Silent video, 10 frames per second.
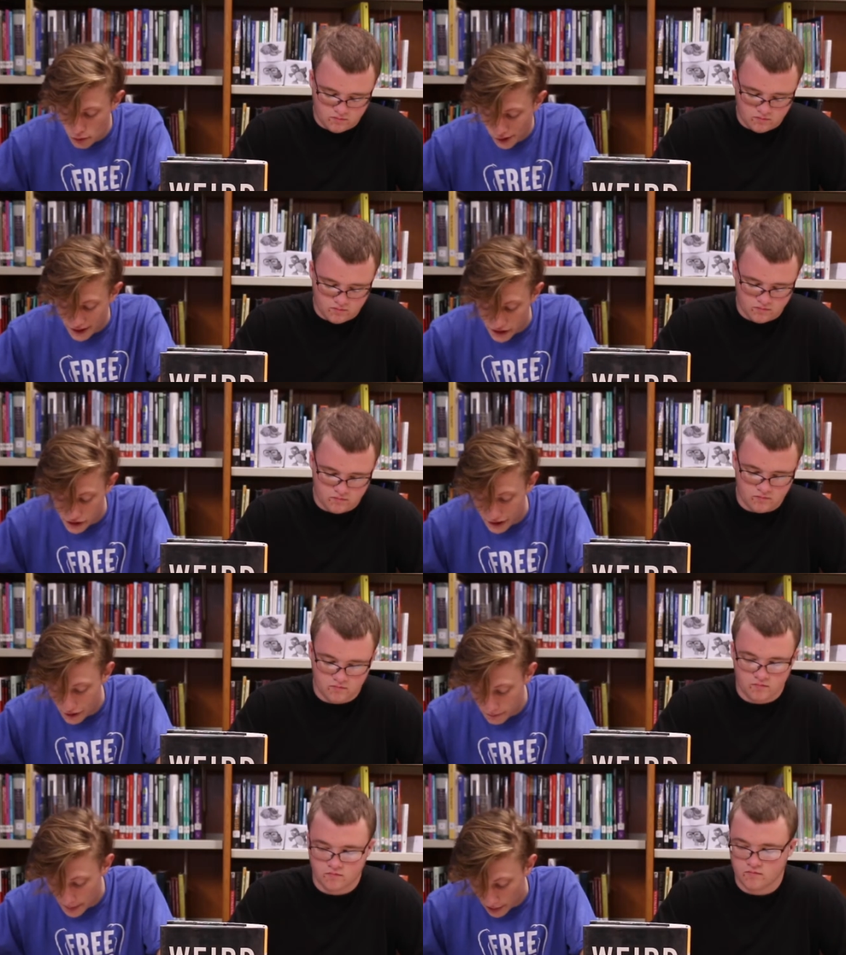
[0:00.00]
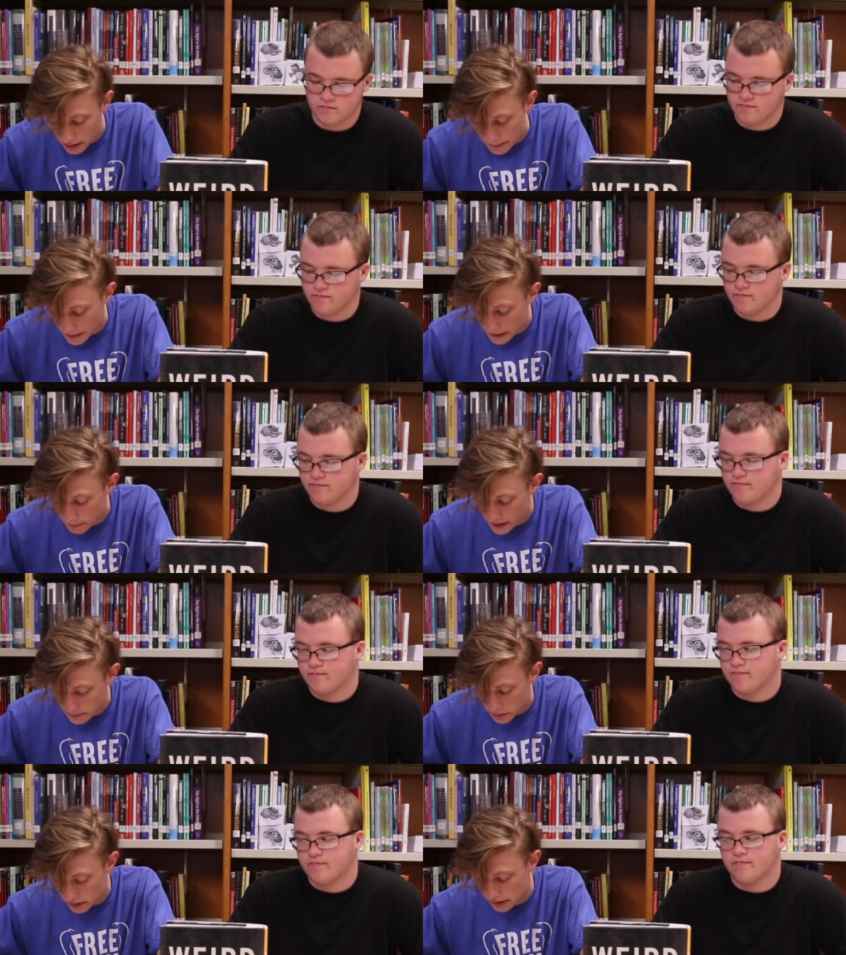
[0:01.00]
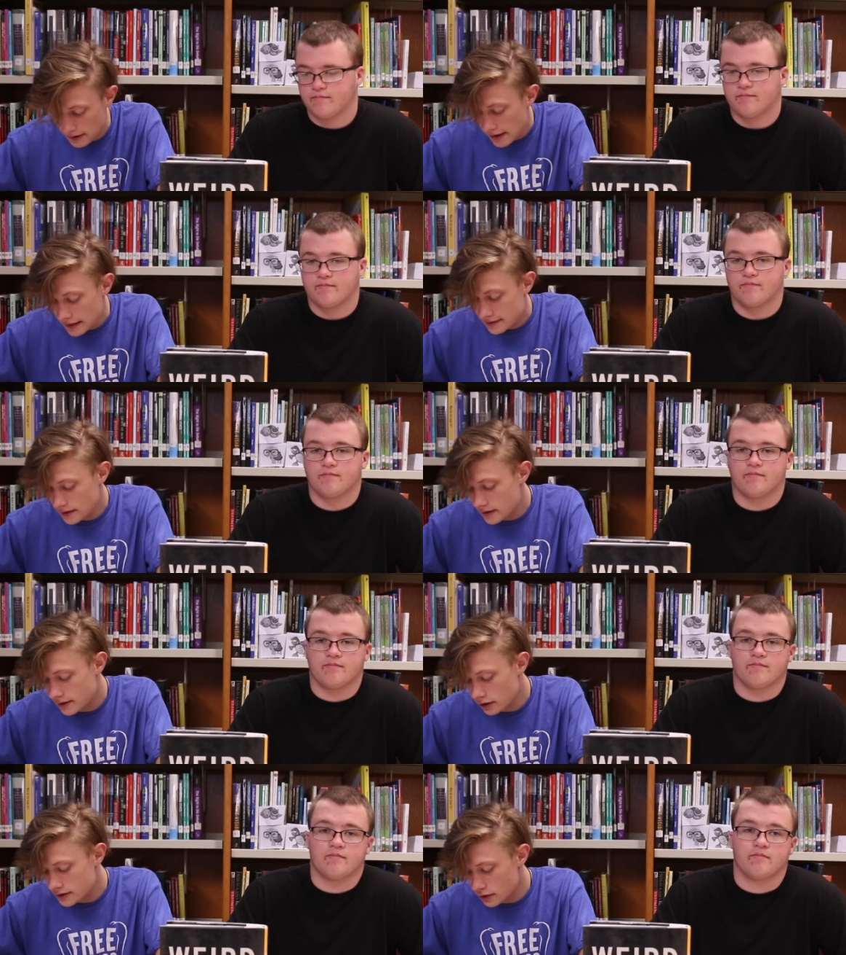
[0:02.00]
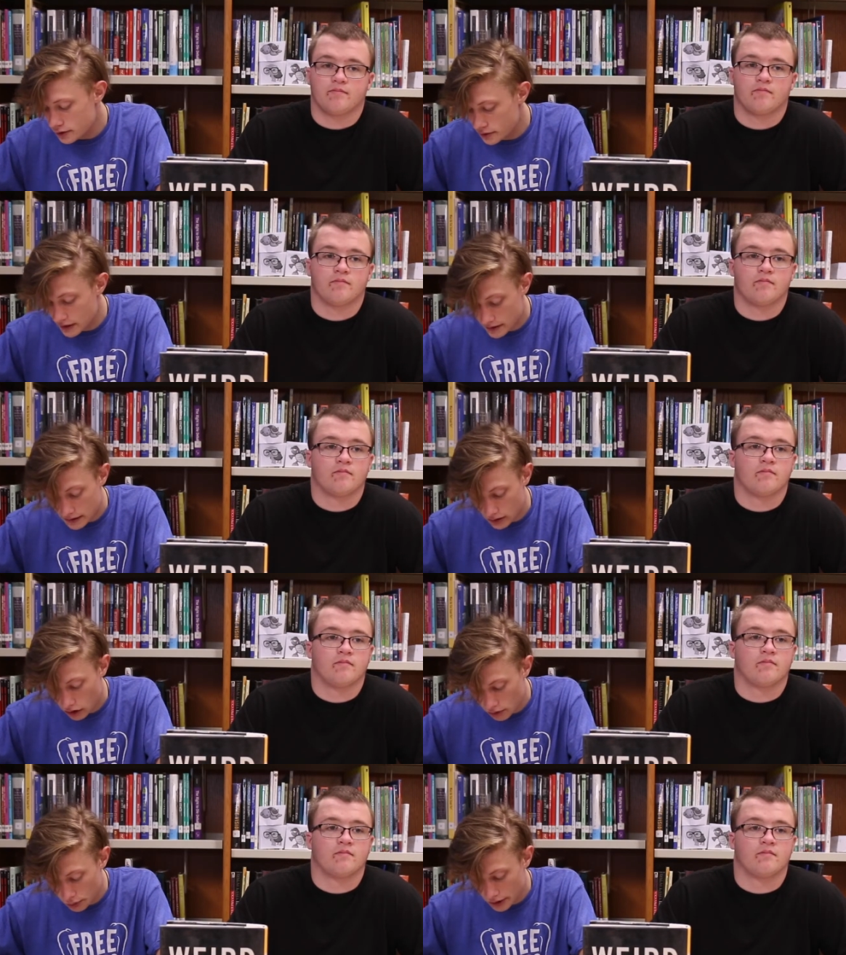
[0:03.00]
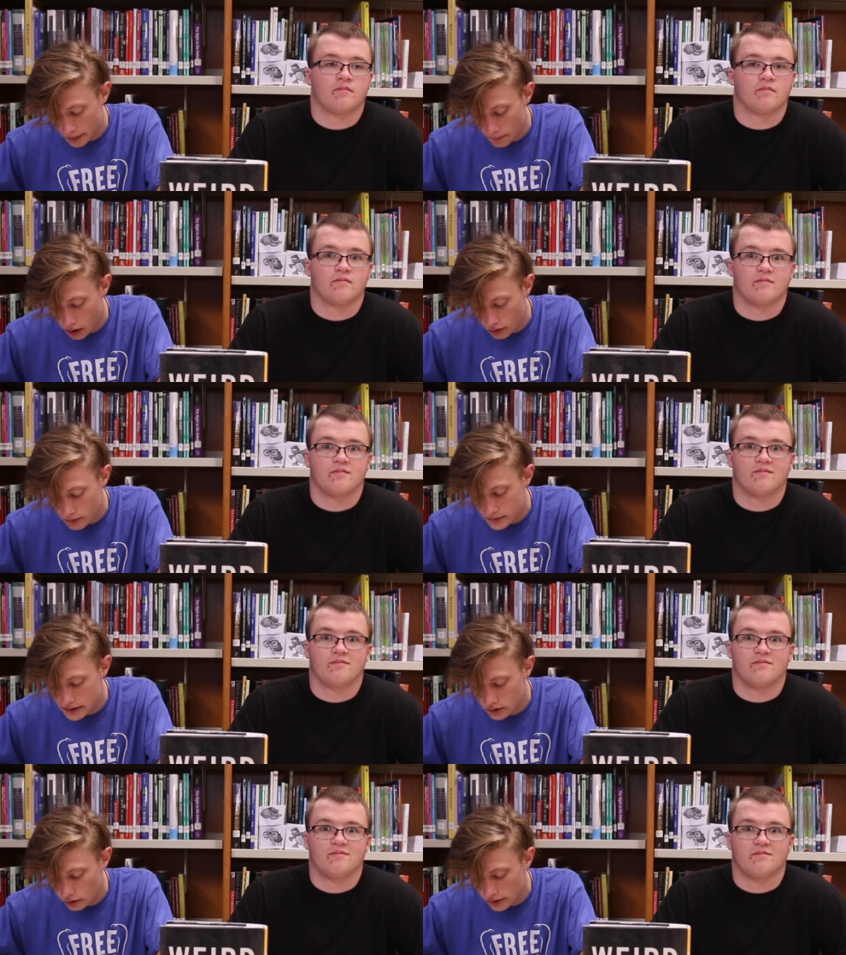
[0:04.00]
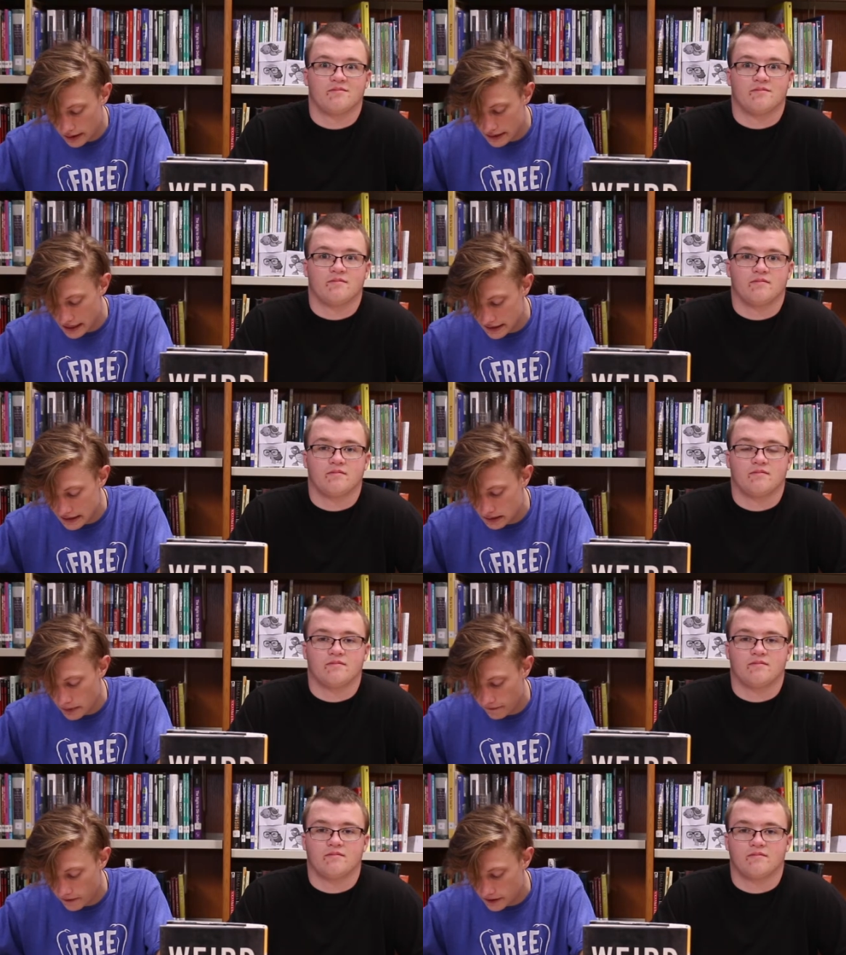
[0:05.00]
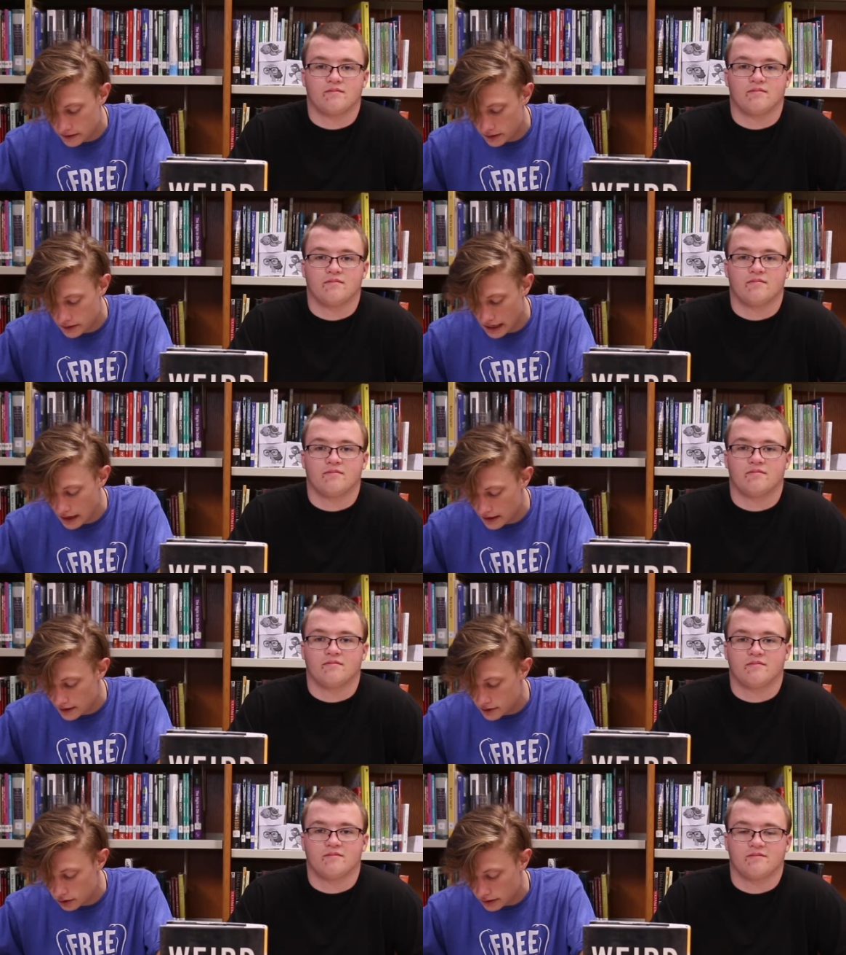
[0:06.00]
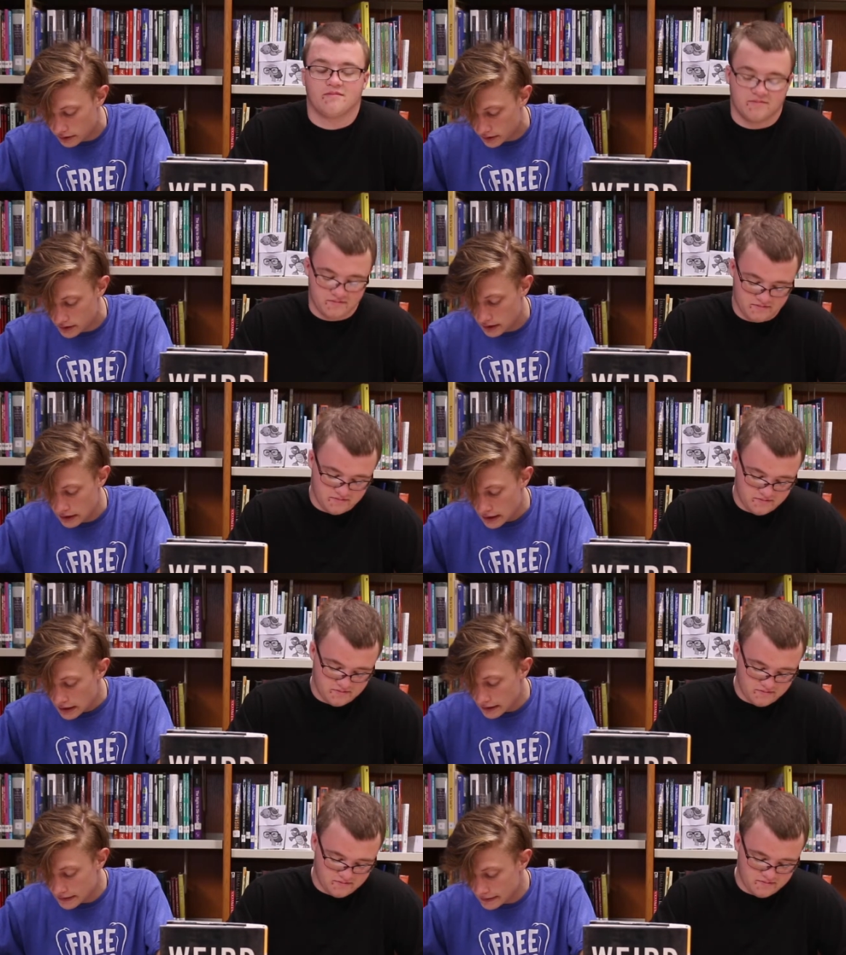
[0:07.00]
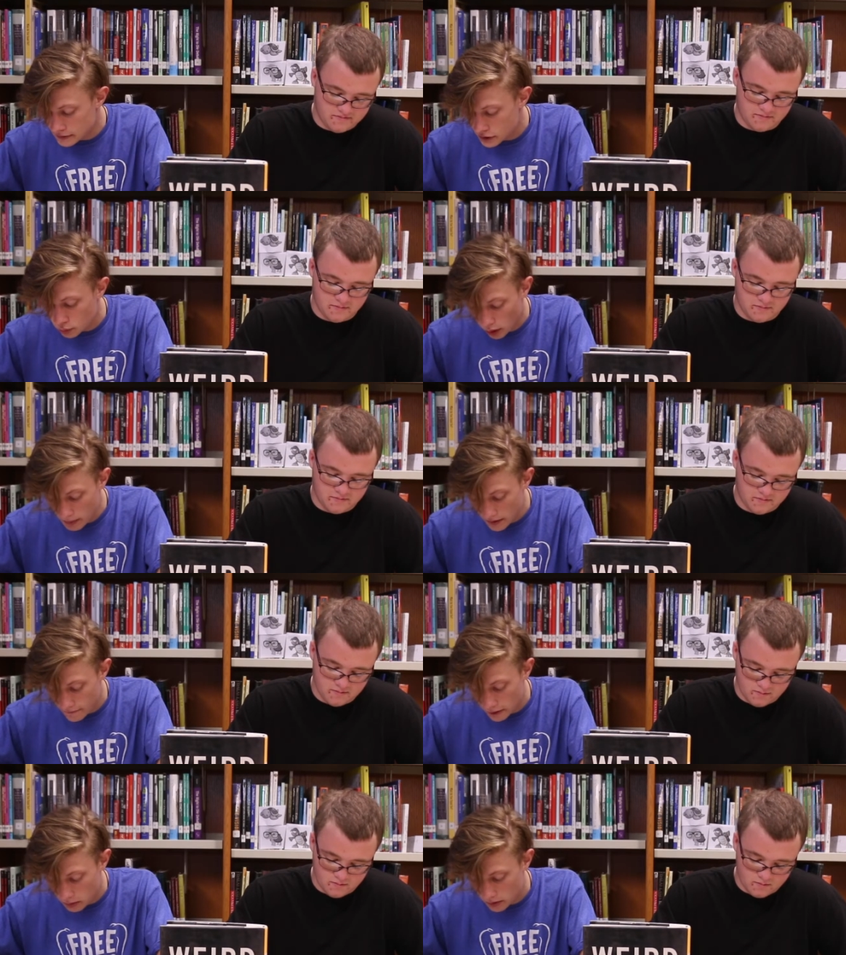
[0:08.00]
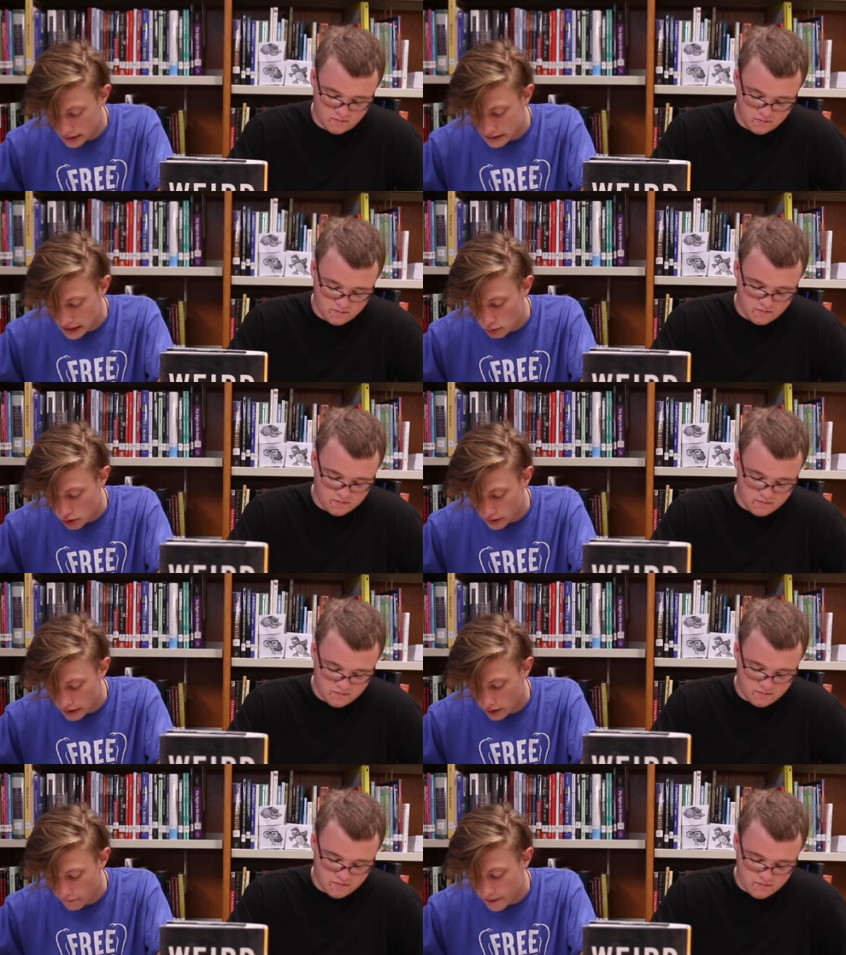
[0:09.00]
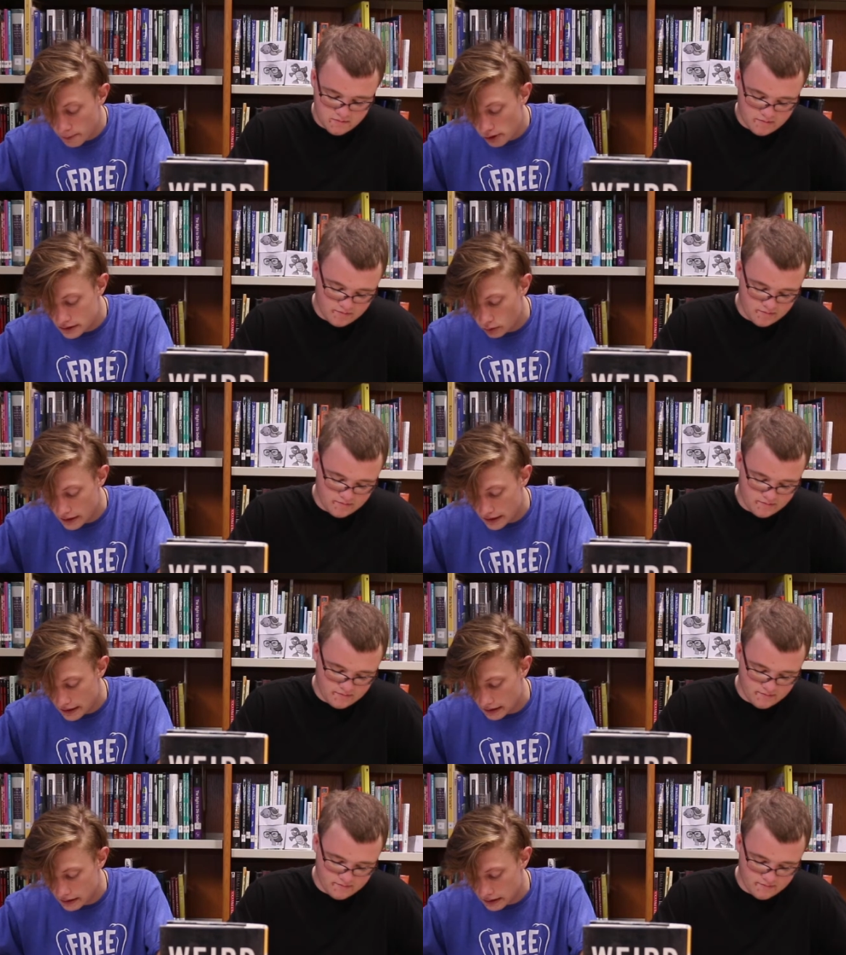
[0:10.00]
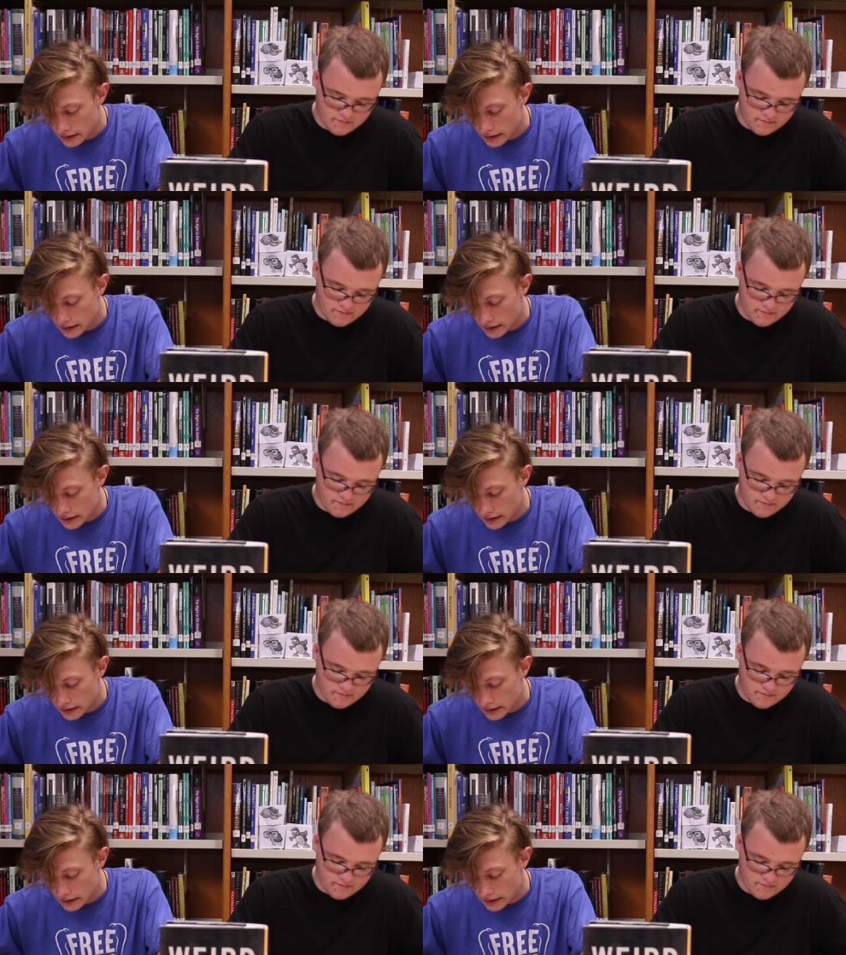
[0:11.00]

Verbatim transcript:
Speaker 1: Woke edition of Beyond the Pen and Paper. Send us your social justice artwork, poems, stories, essays, manifestos, and editorials. This issue will be available at Stay Woke Night on February 28th.